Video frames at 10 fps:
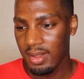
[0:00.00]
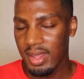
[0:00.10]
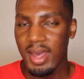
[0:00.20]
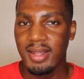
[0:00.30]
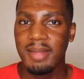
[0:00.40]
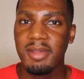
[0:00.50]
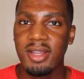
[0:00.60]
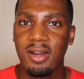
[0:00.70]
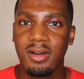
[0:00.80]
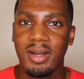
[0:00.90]
Yeah, let me
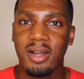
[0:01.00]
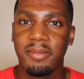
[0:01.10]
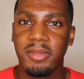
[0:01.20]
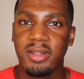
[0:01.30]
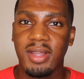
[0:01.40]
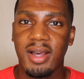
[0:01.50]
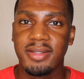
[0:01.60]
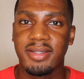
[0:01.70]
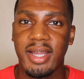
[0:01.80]
know your thoughts.